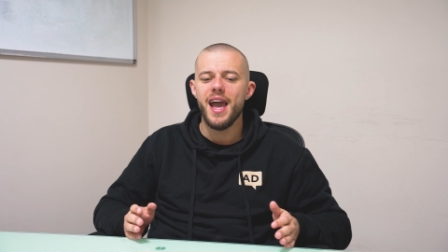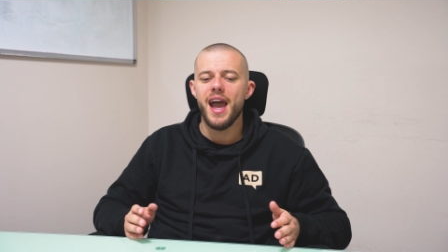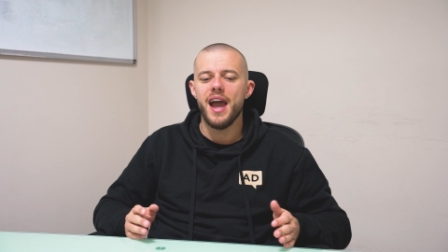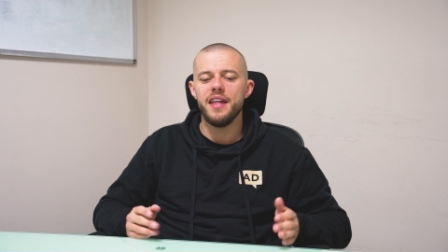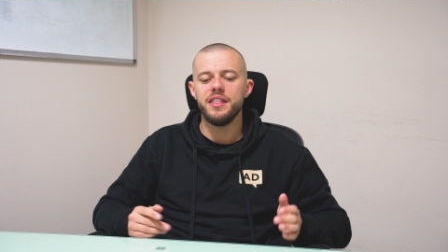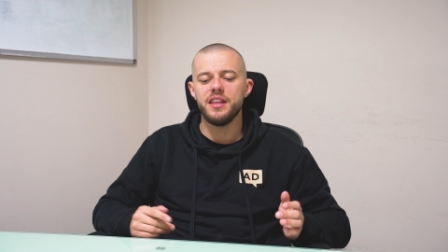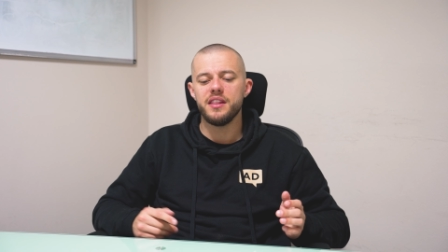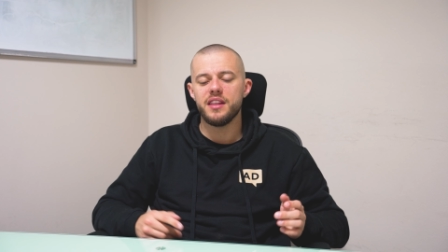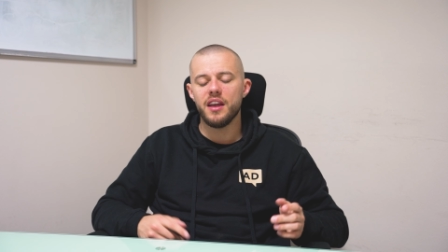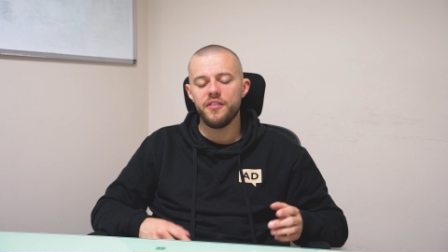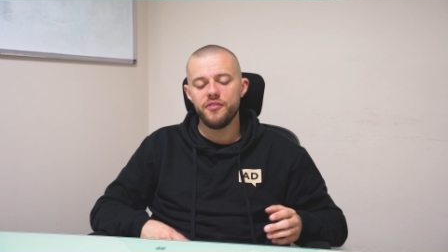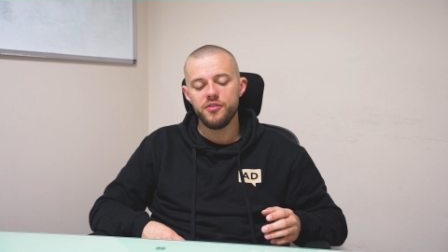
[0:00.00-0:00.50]

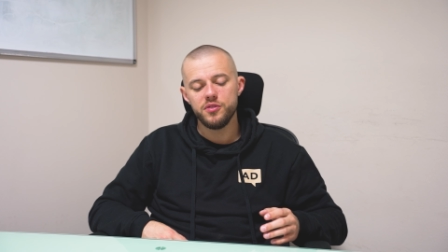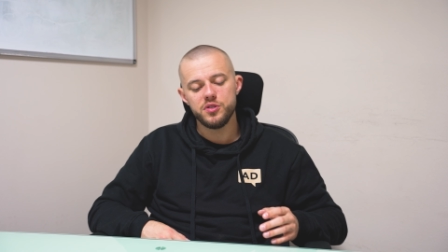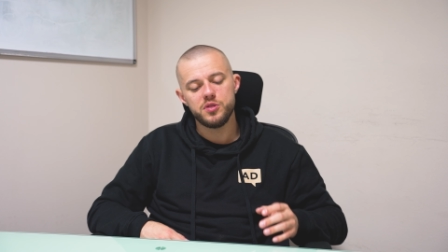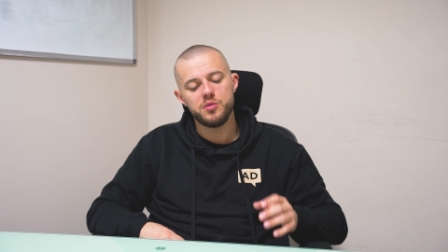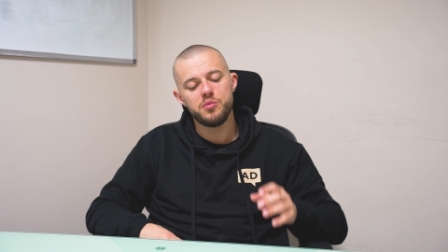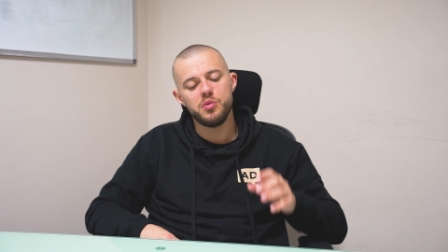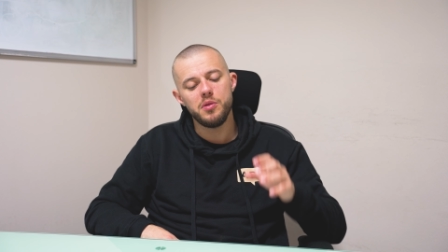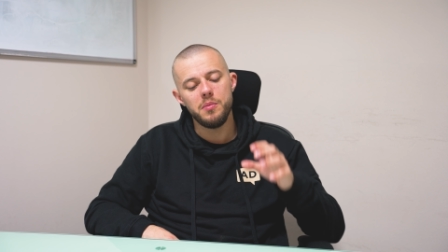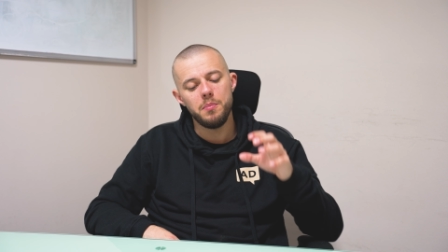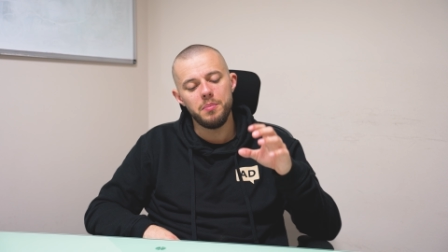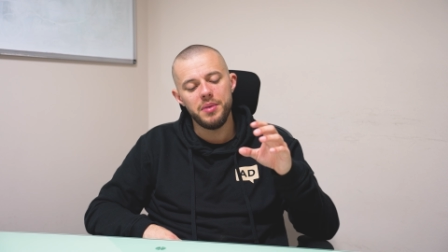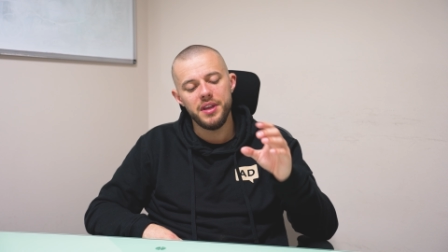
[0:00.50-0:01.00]
And the difference
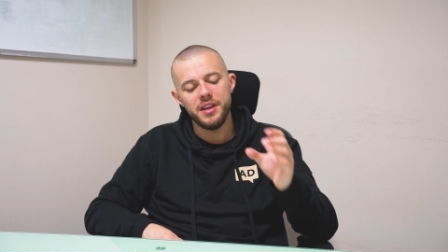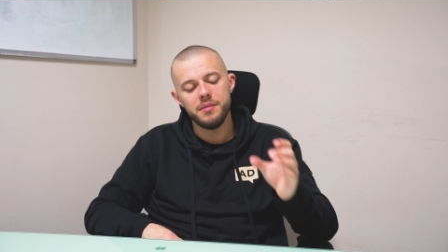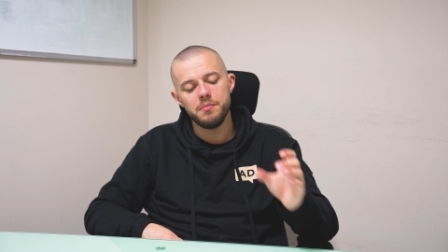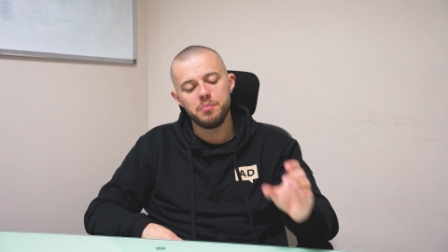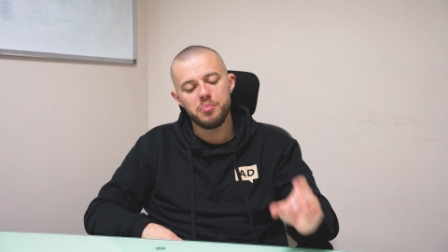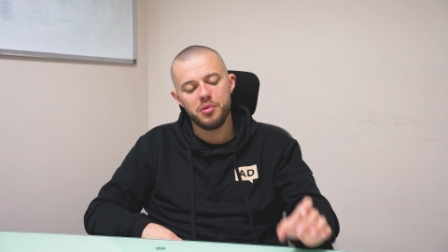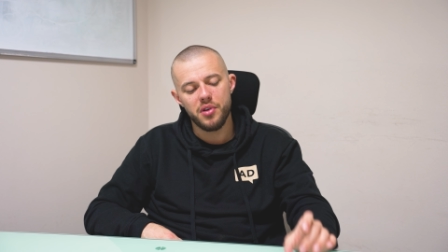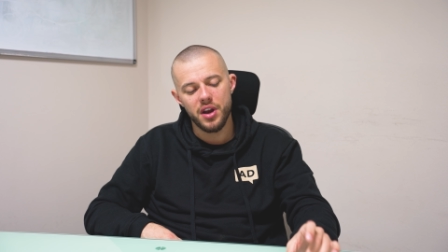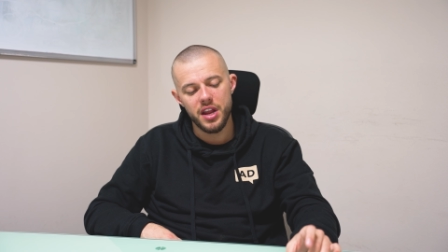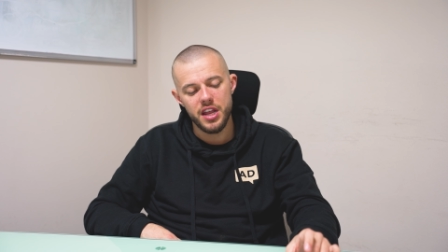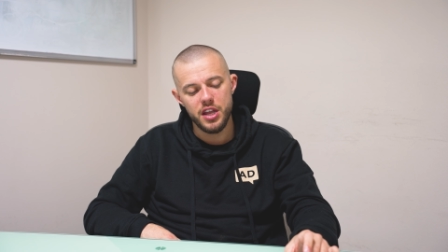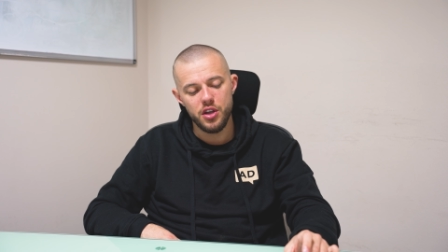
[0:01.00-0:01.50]
between being
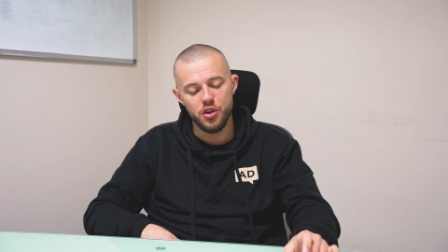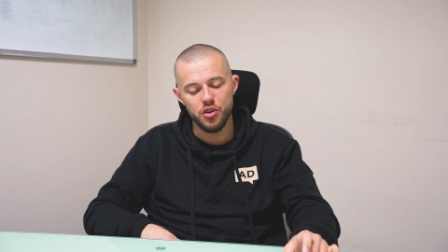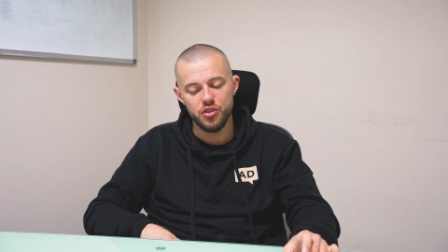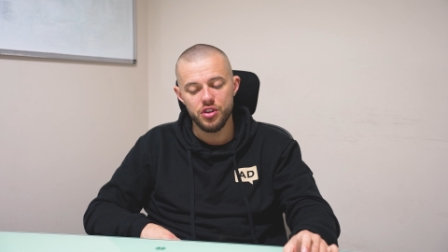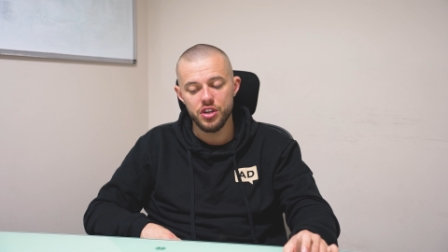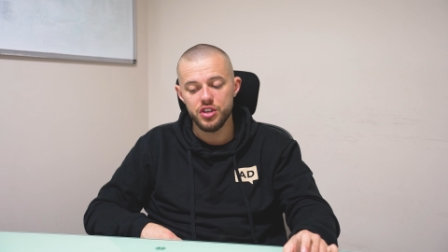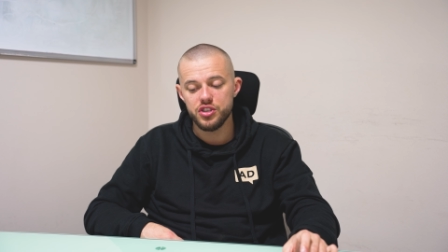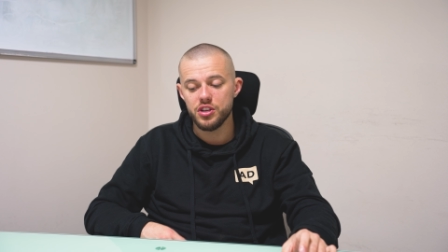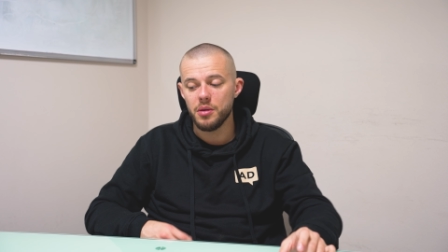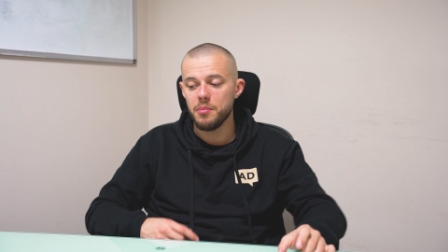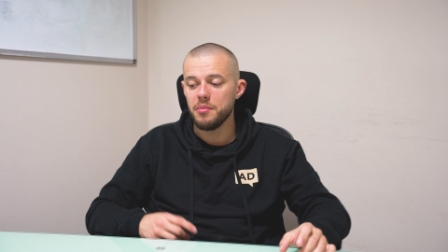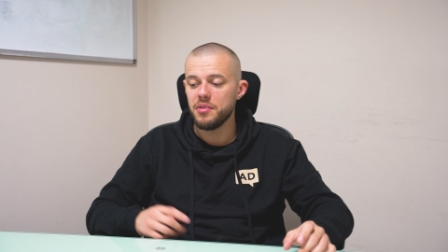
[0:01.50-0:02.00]
pretty good
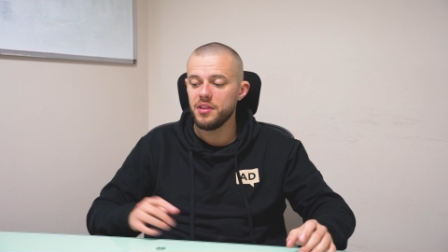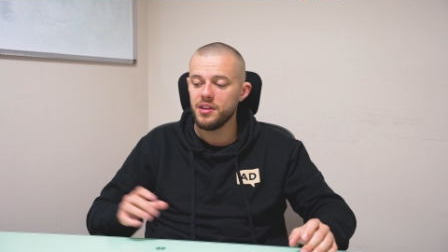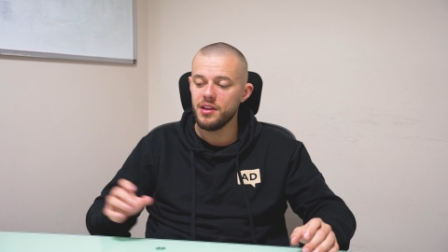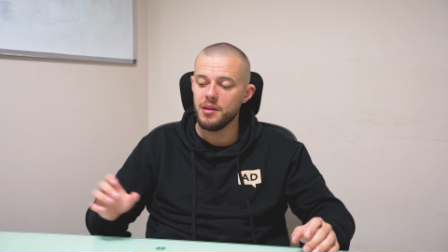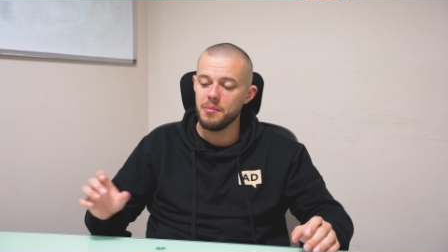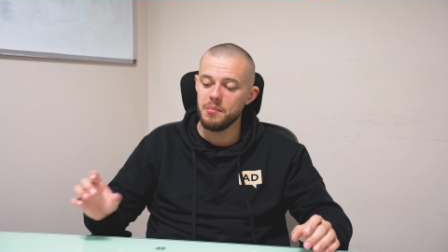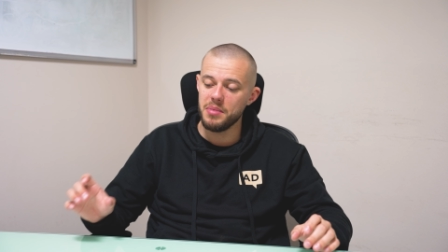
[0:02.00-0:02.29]
at something